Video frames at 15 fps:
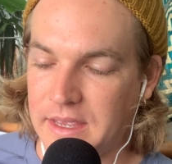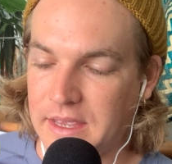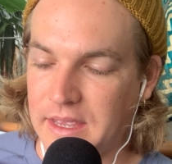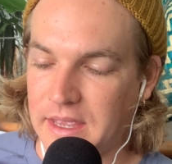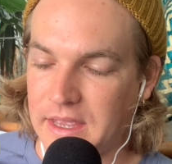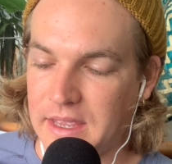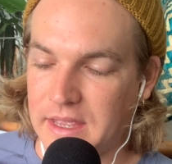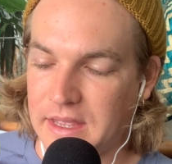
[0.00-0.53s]

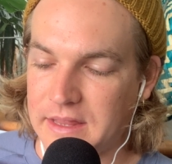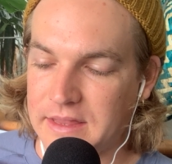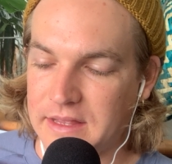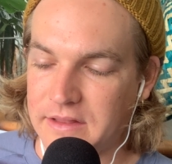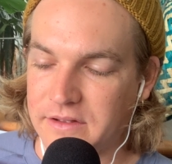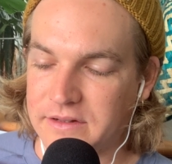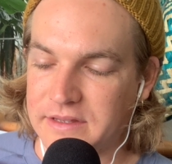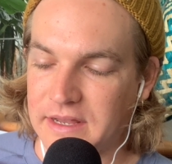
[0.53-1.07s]
And they
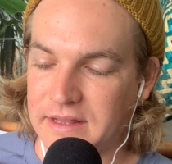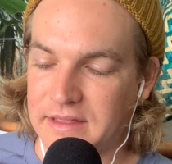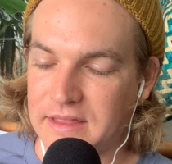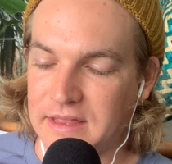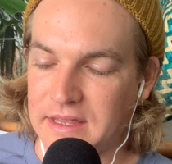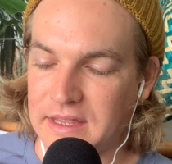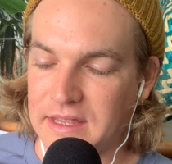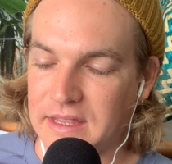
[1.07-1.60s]
looked at
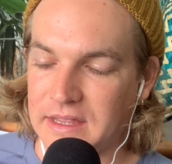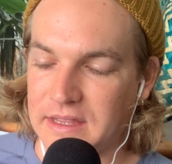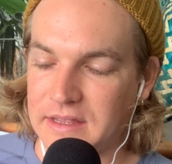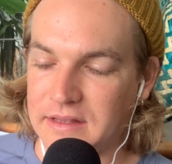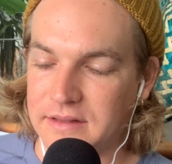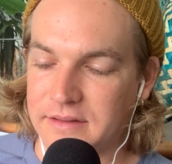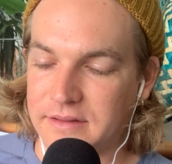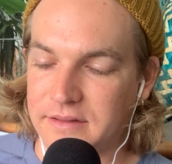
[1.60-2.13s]
the
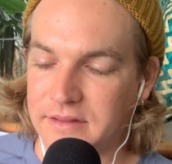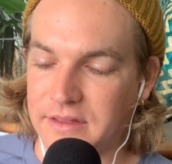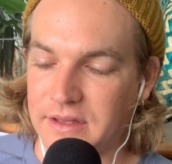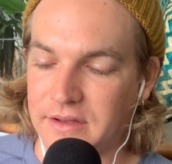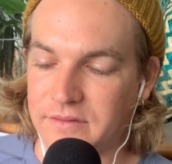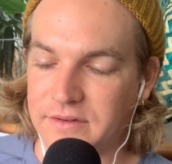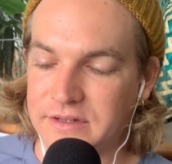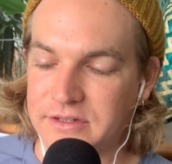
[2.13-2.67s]

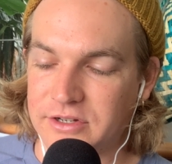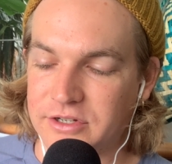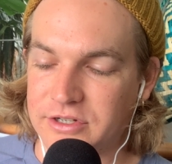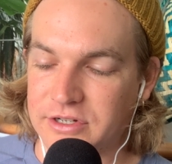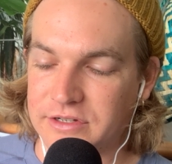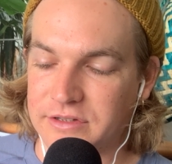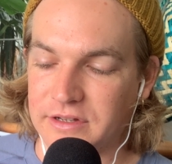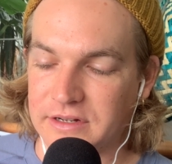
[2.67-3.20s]

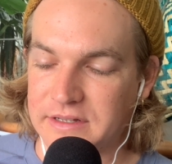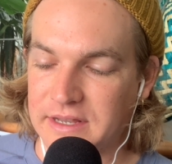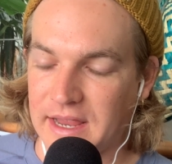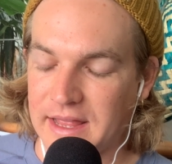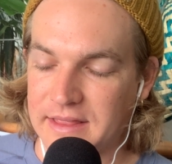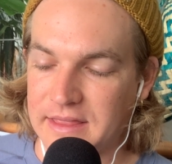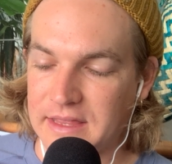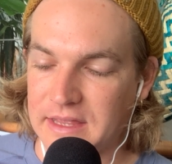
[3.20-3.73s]
researchers looked
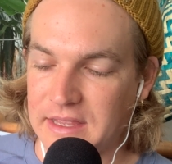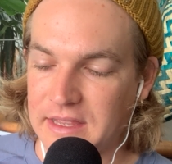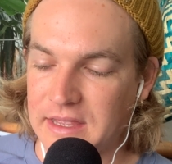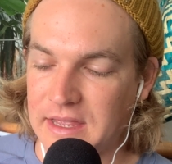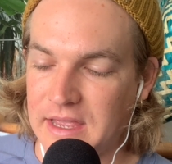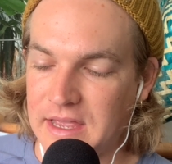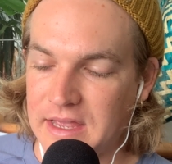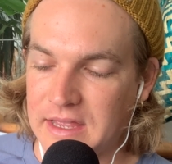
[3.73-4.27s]
at the
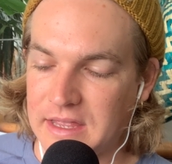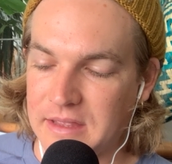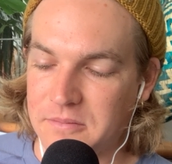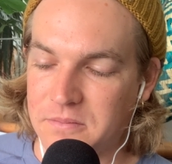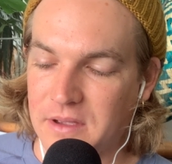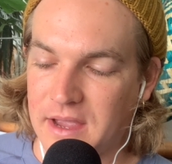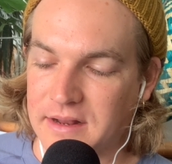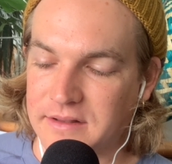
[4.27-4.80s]

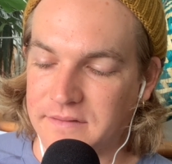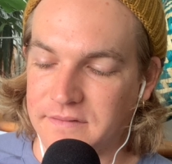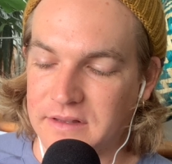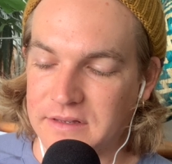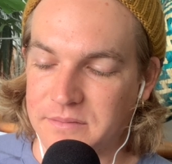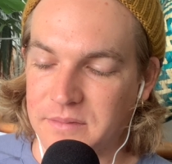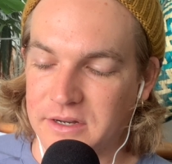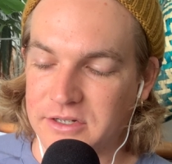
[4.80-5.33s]
impact of these
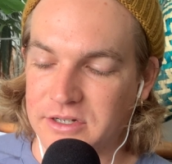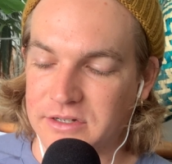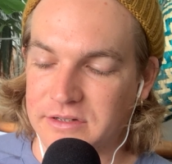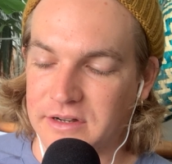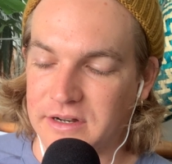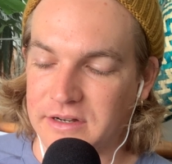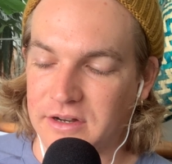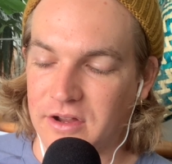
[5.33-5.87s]
measures
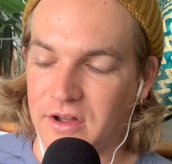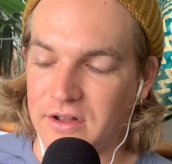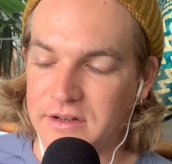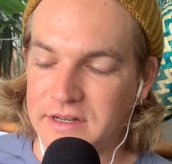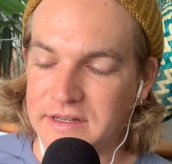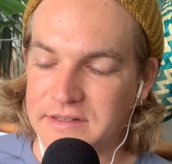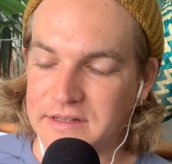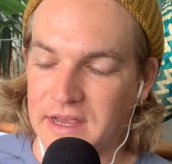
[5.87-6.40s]
on colony
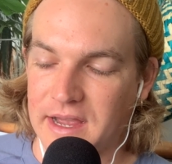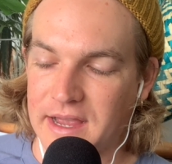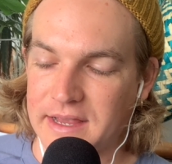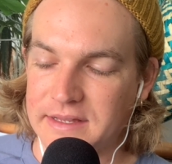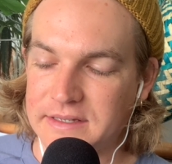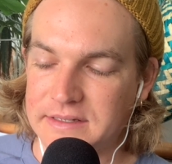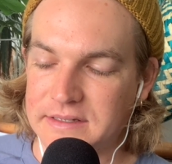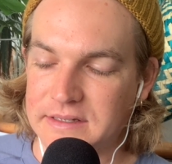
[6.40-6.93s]

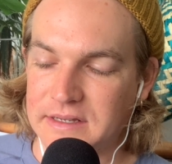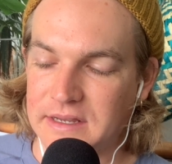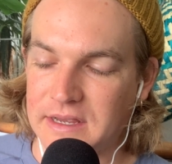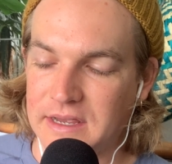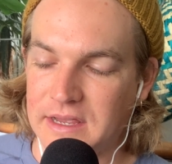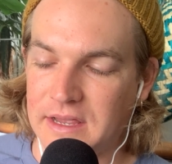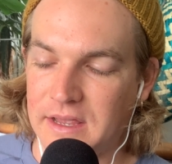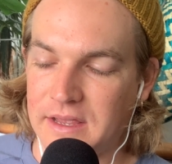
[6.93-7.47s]
size.
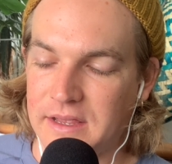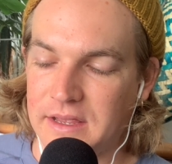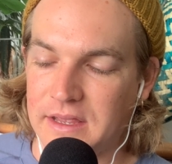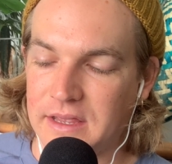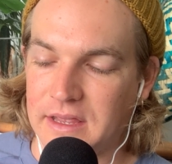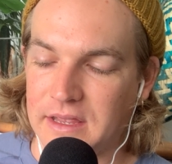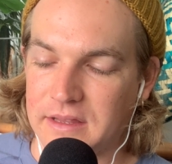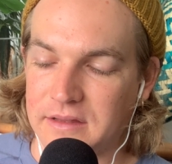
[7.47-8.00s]

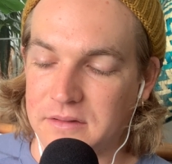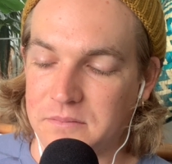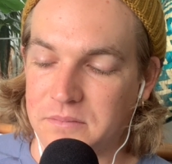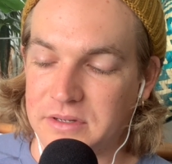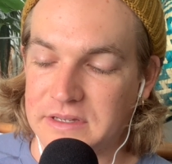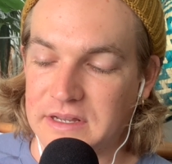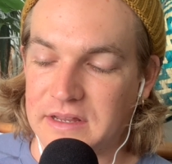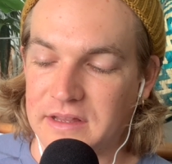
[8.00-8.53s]
In
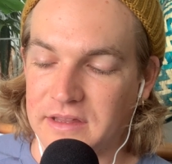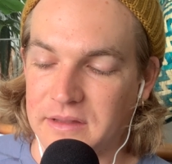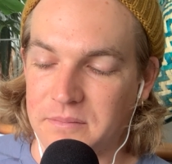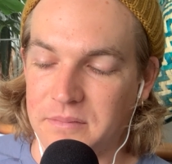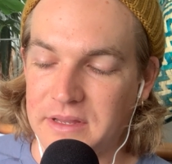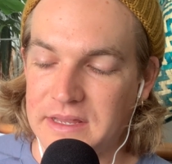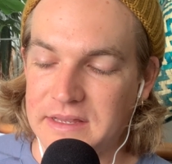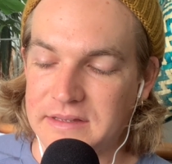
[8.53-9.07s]
particular in
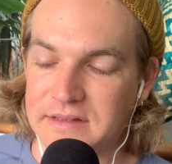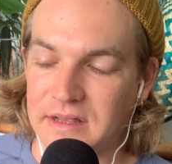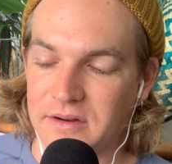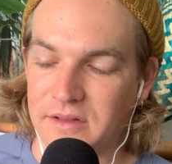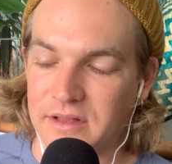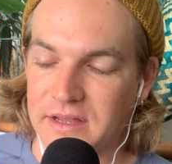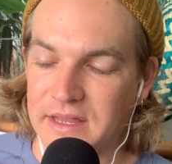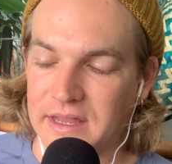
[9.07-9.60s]
bees, they're
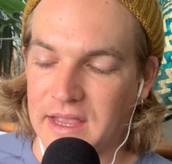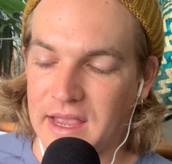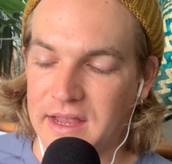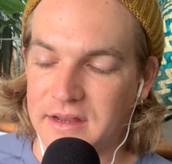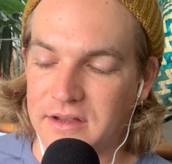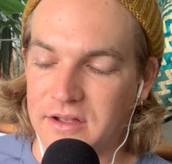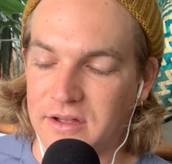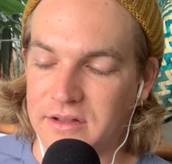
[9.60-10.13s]
looking at
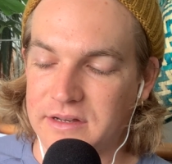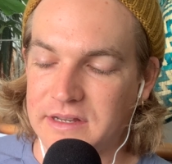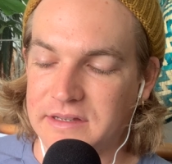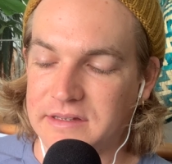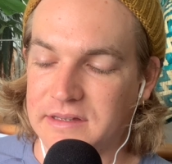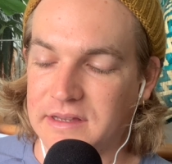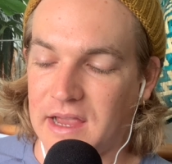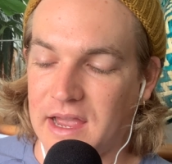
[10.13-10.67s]
colony
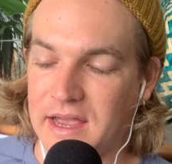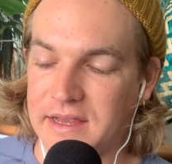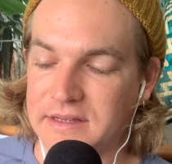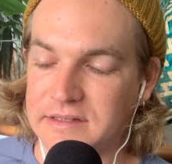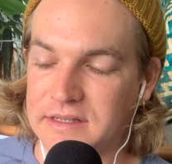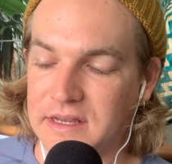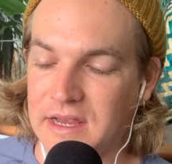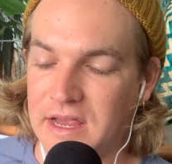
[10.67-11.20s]

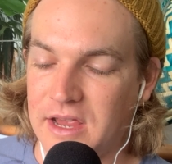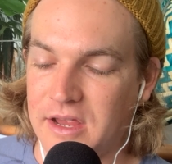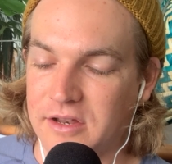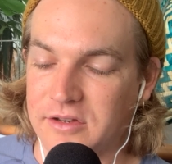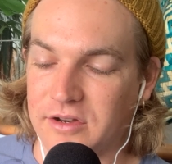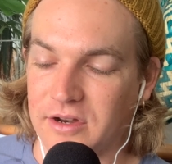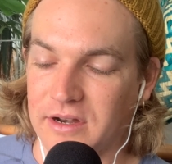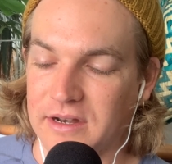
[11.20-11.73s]
size
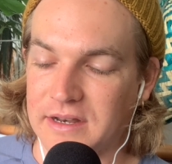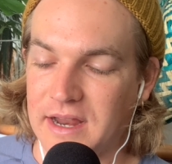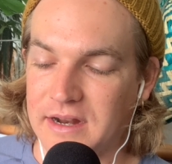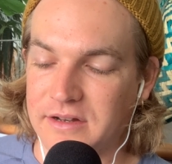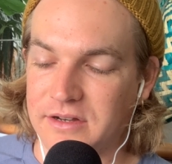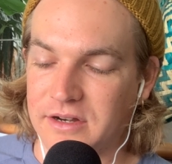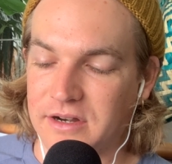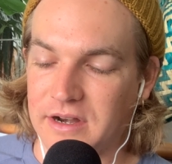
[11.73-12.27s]
during
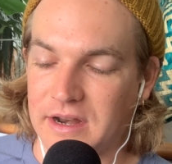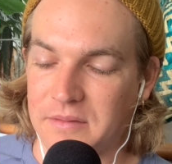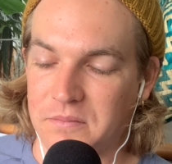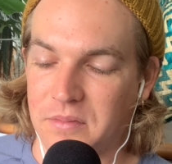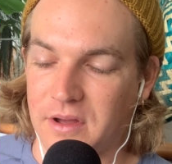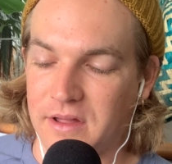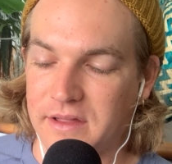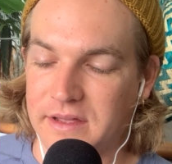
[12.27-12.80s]
nectar and
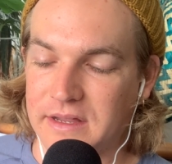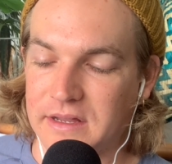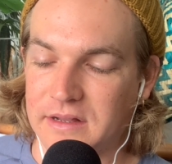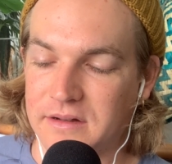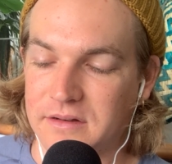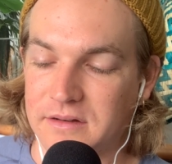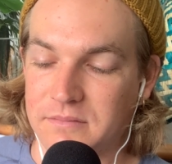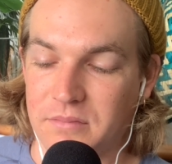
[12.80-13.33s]
pollen
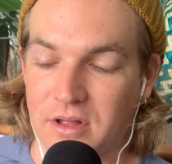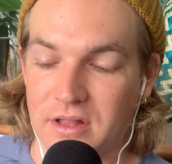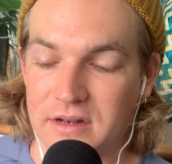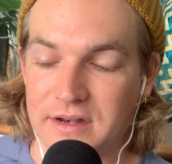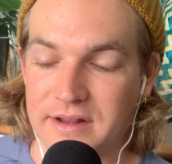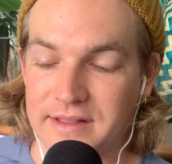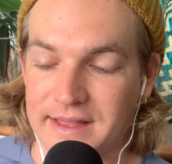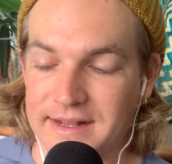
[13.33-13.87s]

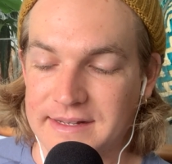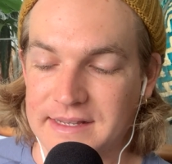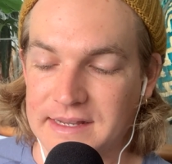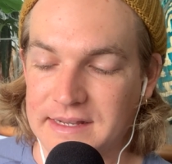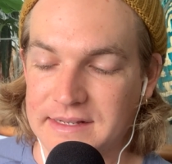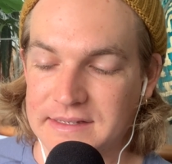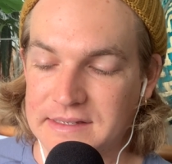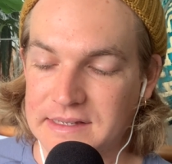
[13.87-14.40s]

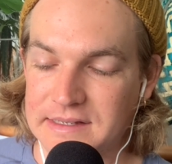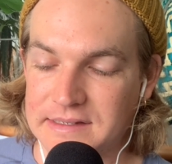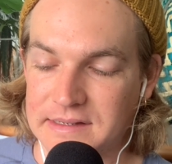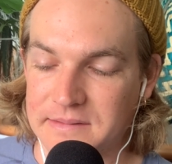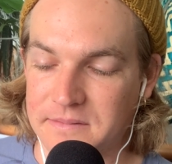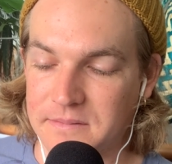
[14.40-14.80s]
collecting season.